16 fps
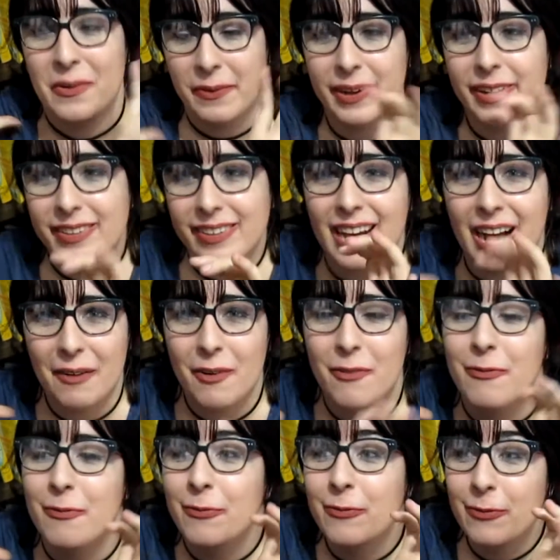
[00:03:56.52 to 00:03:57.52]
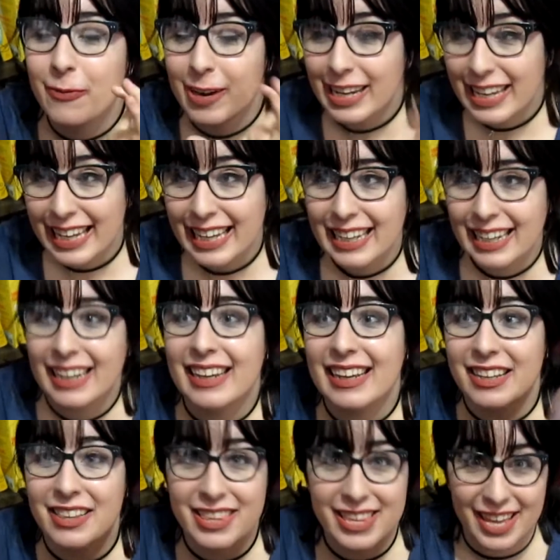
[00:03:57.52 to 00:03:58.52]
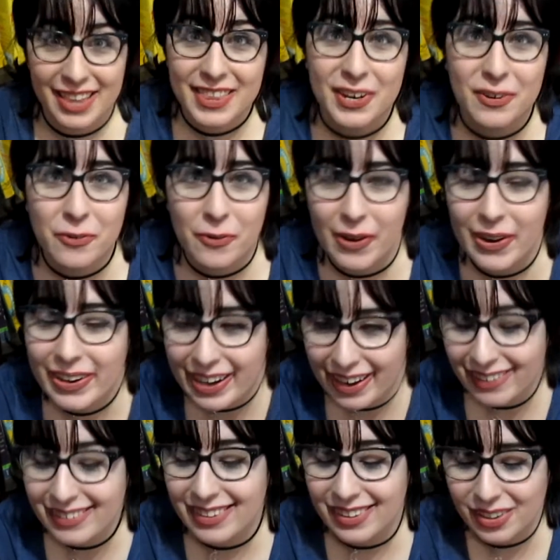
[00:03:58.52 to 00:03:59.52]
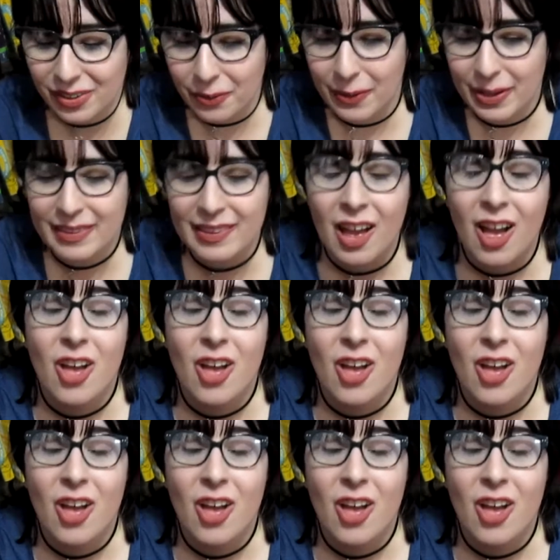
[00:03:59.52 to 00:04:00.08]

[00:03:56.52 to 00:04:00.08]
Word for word: We also have a freaking genderqueer character who is